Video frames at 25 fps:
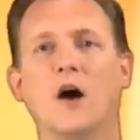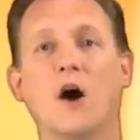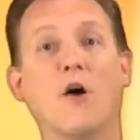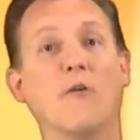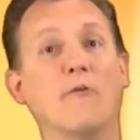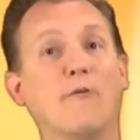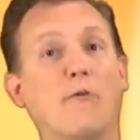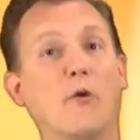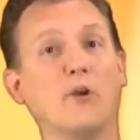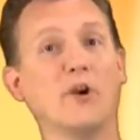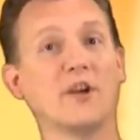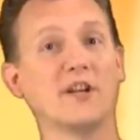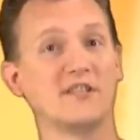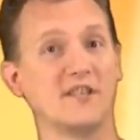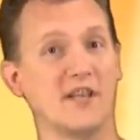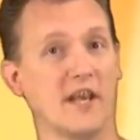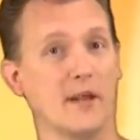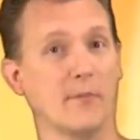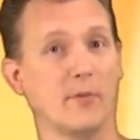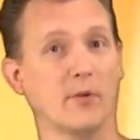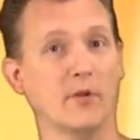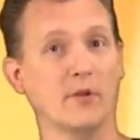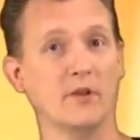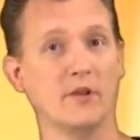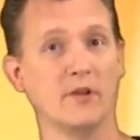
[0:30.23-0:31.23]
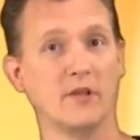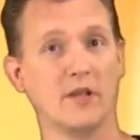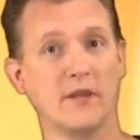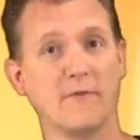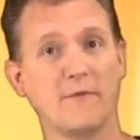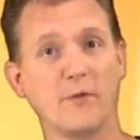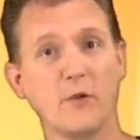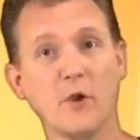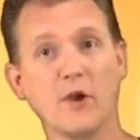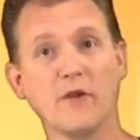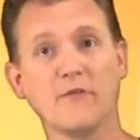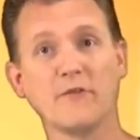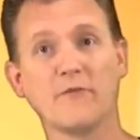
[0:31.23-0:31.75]
For example,
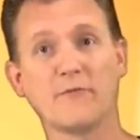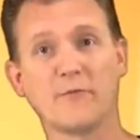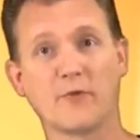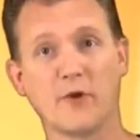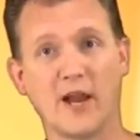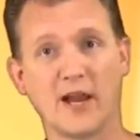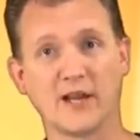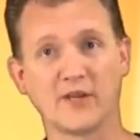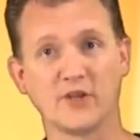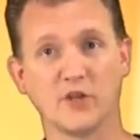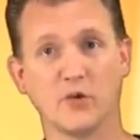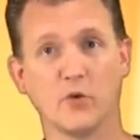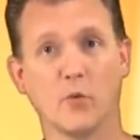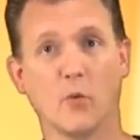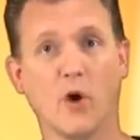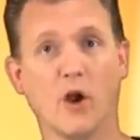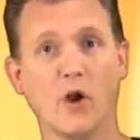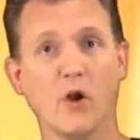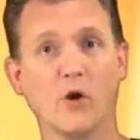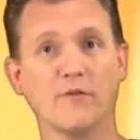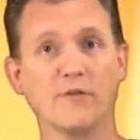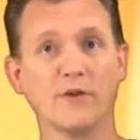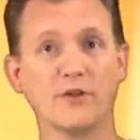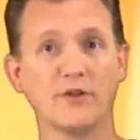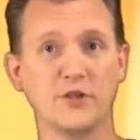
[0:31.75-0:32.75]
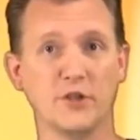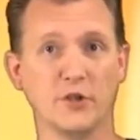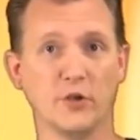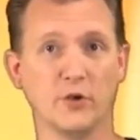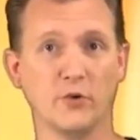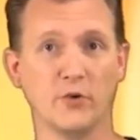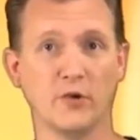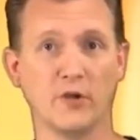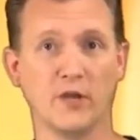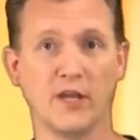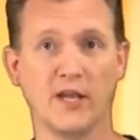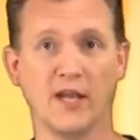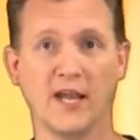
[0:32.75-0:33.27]
if you have the fraction 1 over
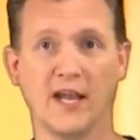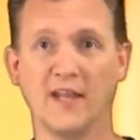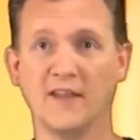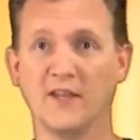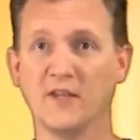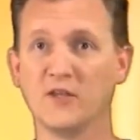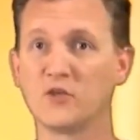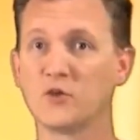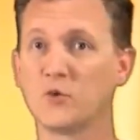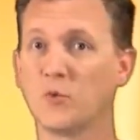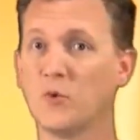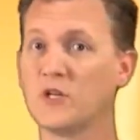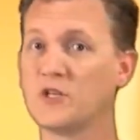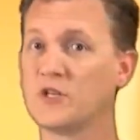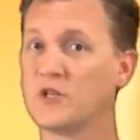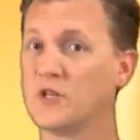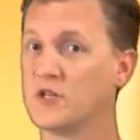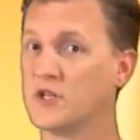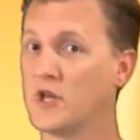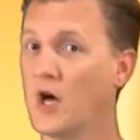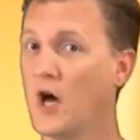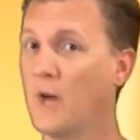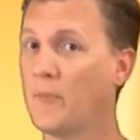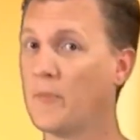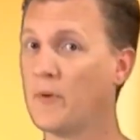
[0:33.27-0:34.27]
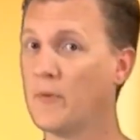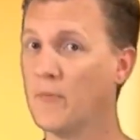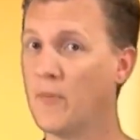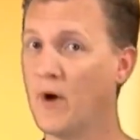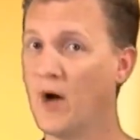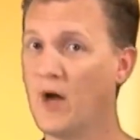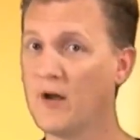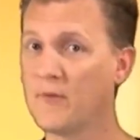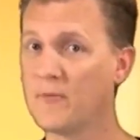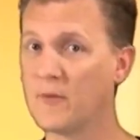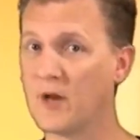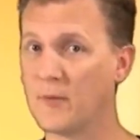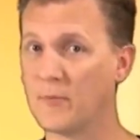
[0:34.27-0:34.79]
2, and then switch the top and
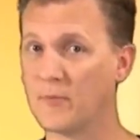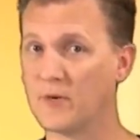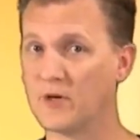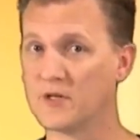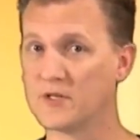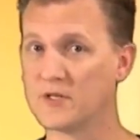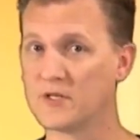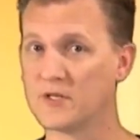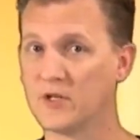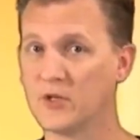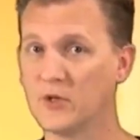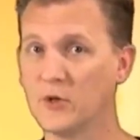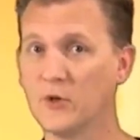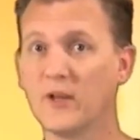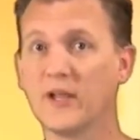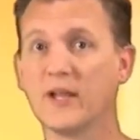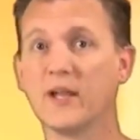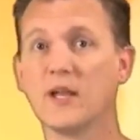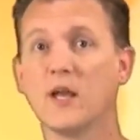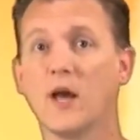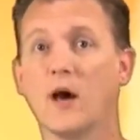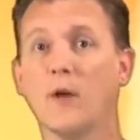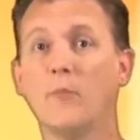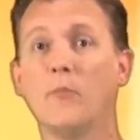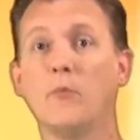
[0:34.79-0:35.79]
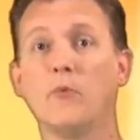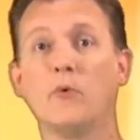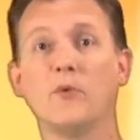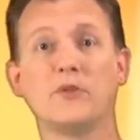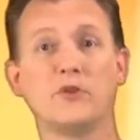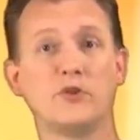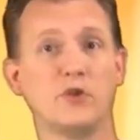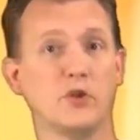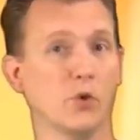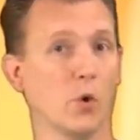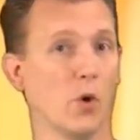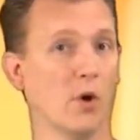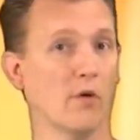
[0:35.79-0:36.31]
bottom numbers, you'll end up with
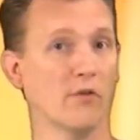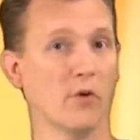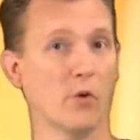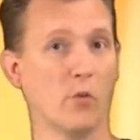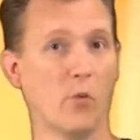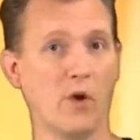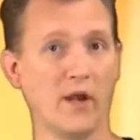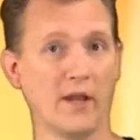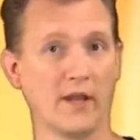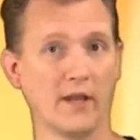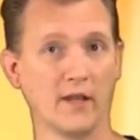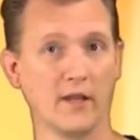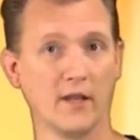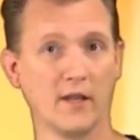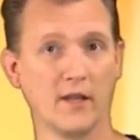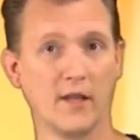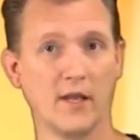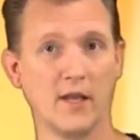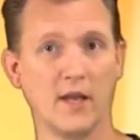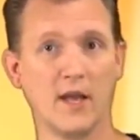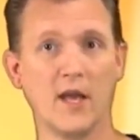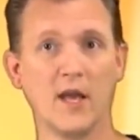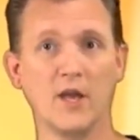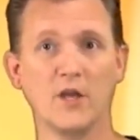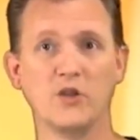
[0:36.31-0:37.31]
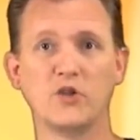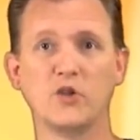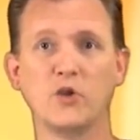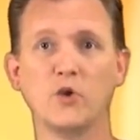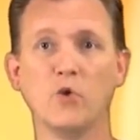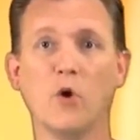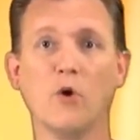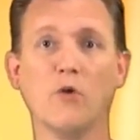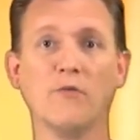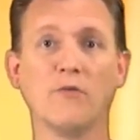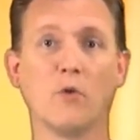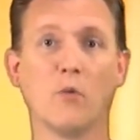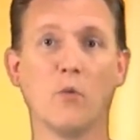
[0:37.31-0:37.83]
2 over 1. 2
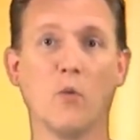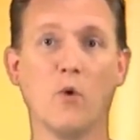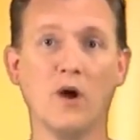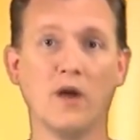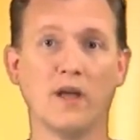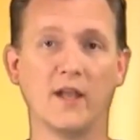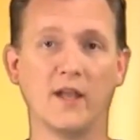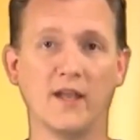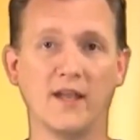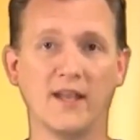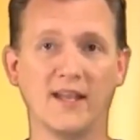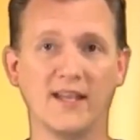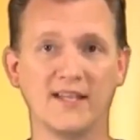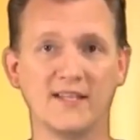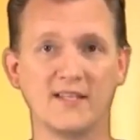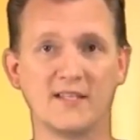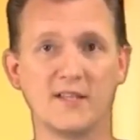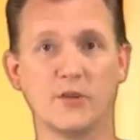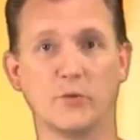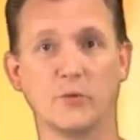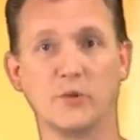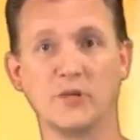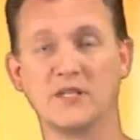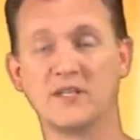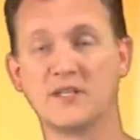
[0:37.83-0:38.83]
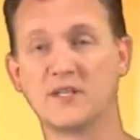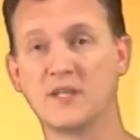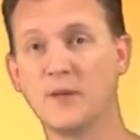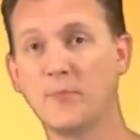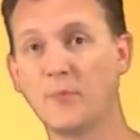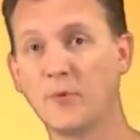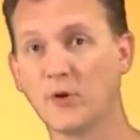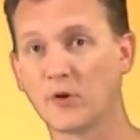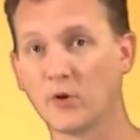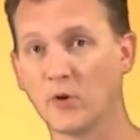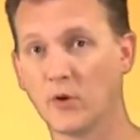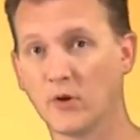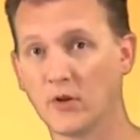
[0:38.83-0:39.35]
over 1 is the
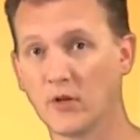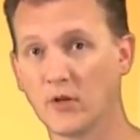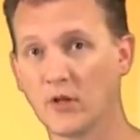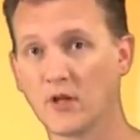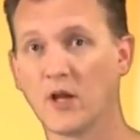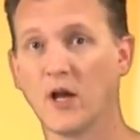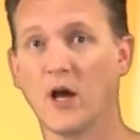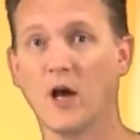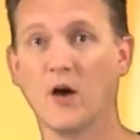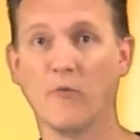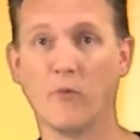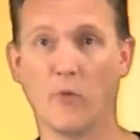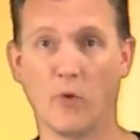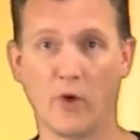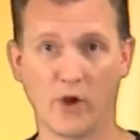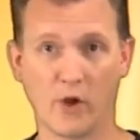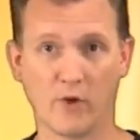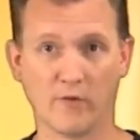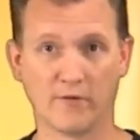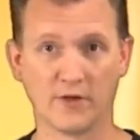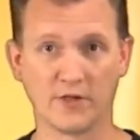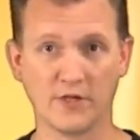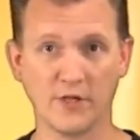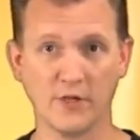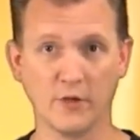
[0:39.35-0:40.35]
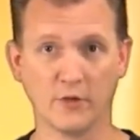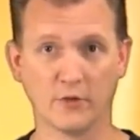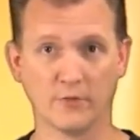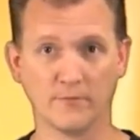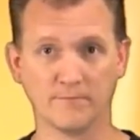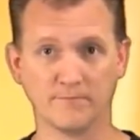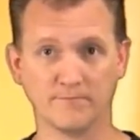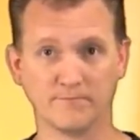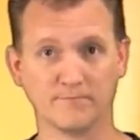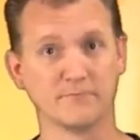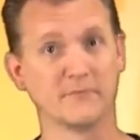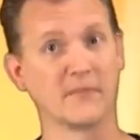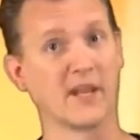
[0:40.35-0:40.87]
reciprocal of 1 over 2.
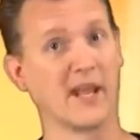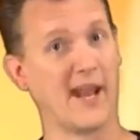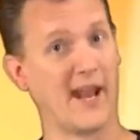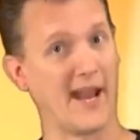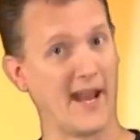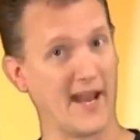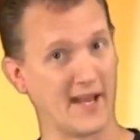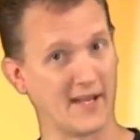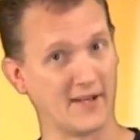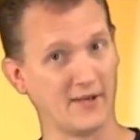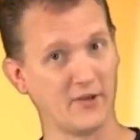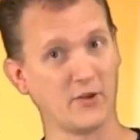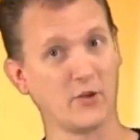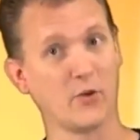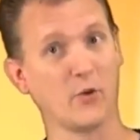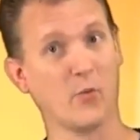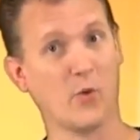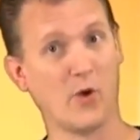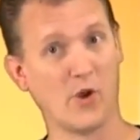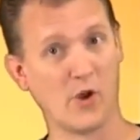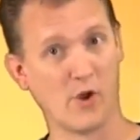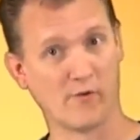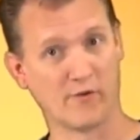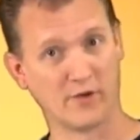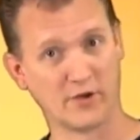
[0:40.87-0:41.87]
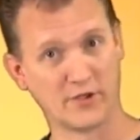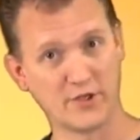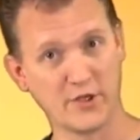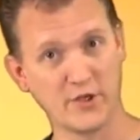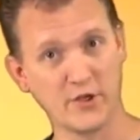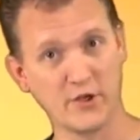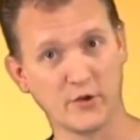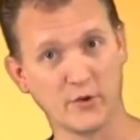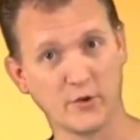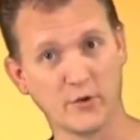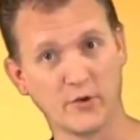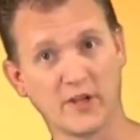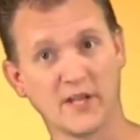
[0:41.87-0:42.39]
And 1 over
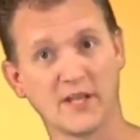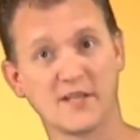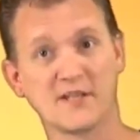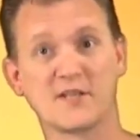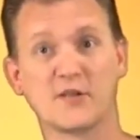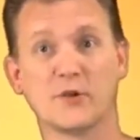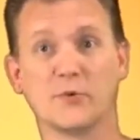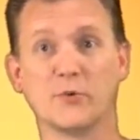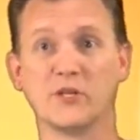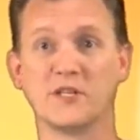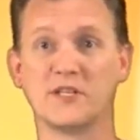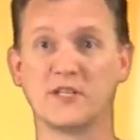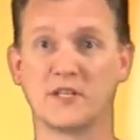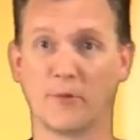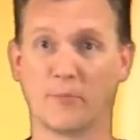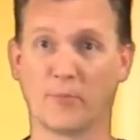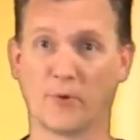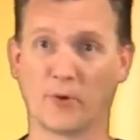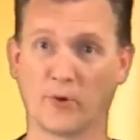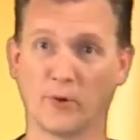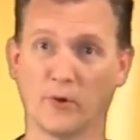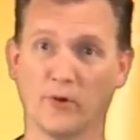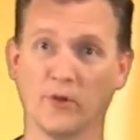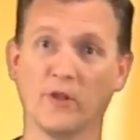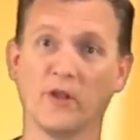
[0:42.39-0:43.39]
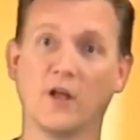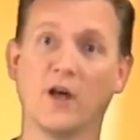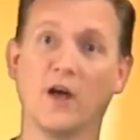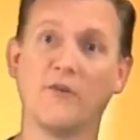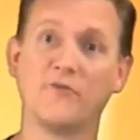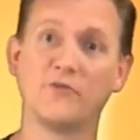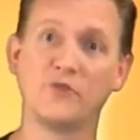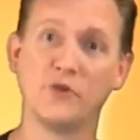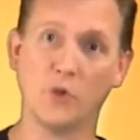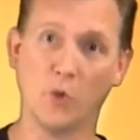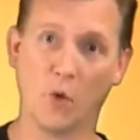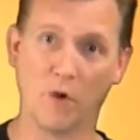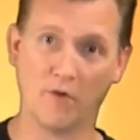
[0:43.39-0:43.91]
2 is the reciprocal
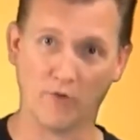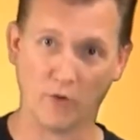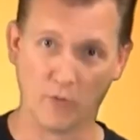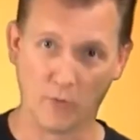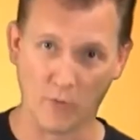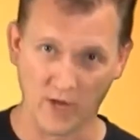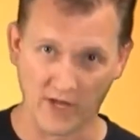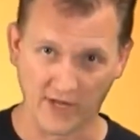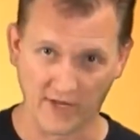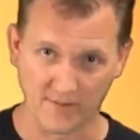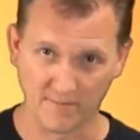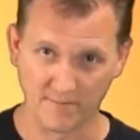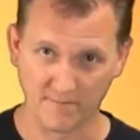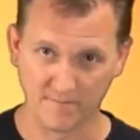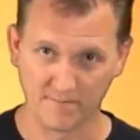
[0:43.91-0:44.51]
of 2 over 1.